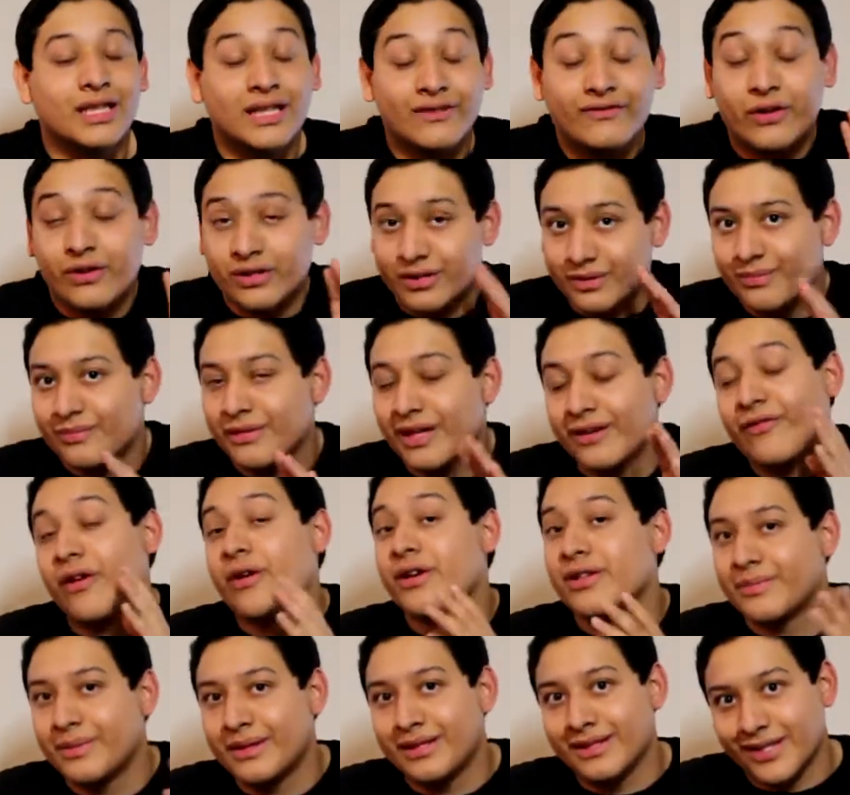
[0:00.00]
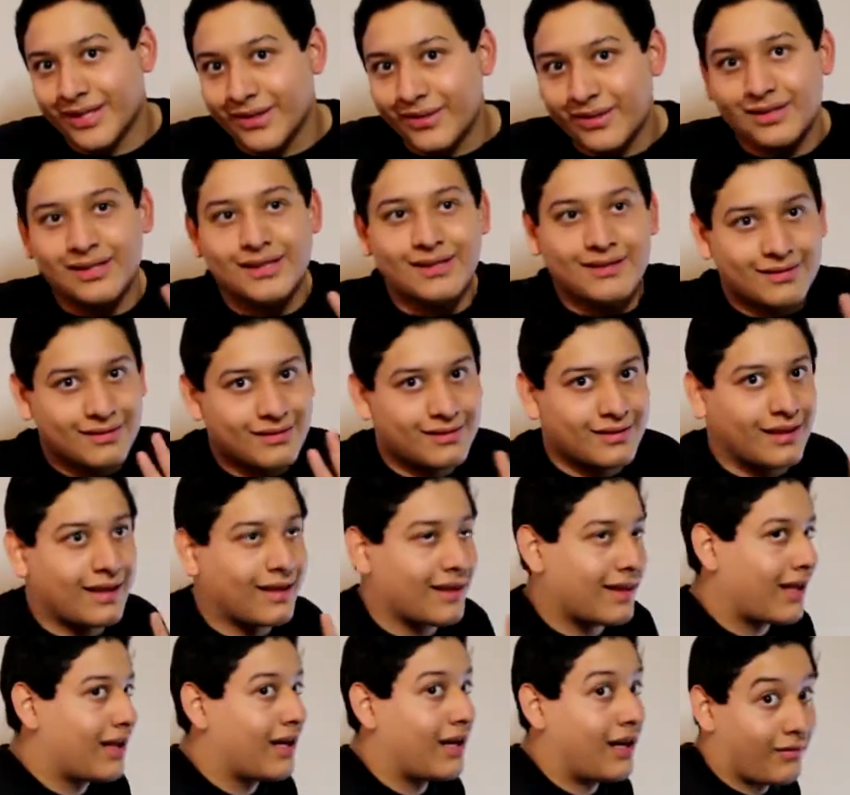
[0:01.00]
If I was if I was being serious, let's
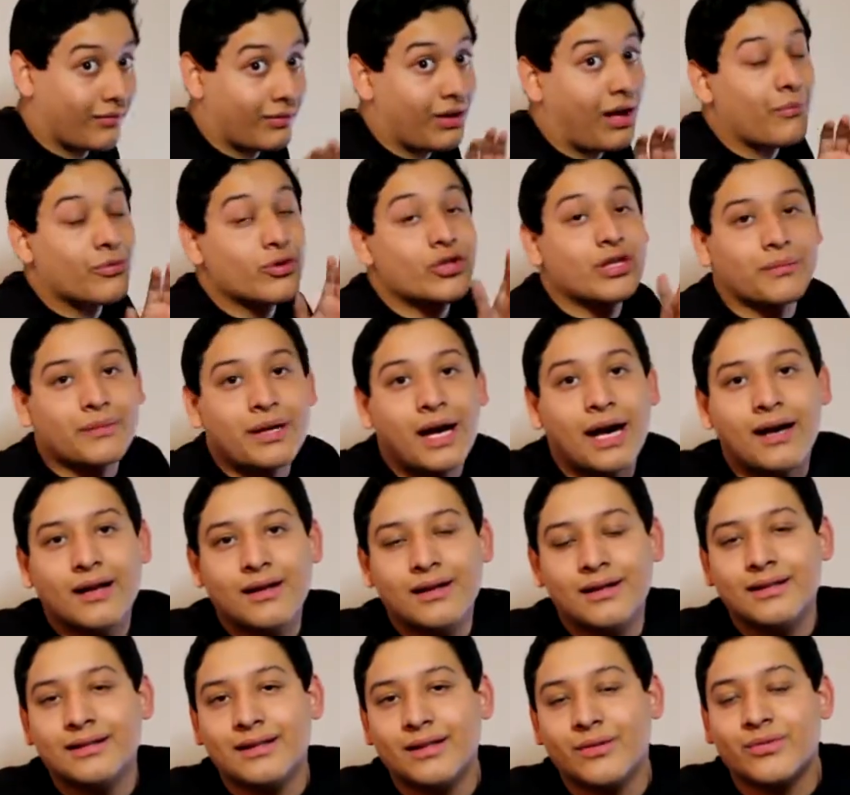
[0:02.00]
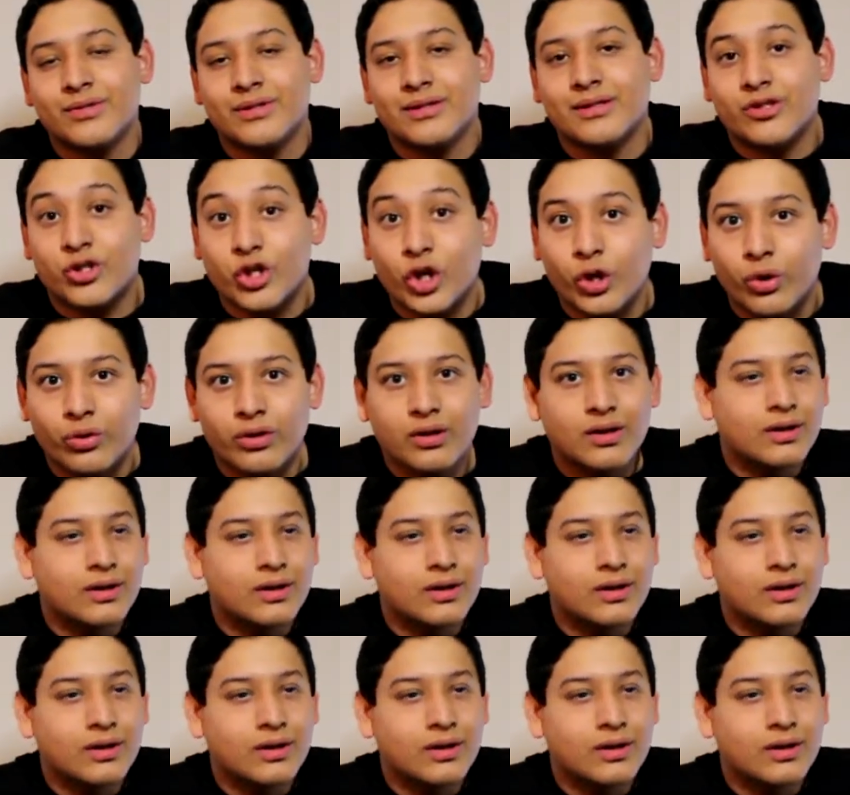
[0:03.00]
get that. I, uh, uh, which I'm not. It was a joke.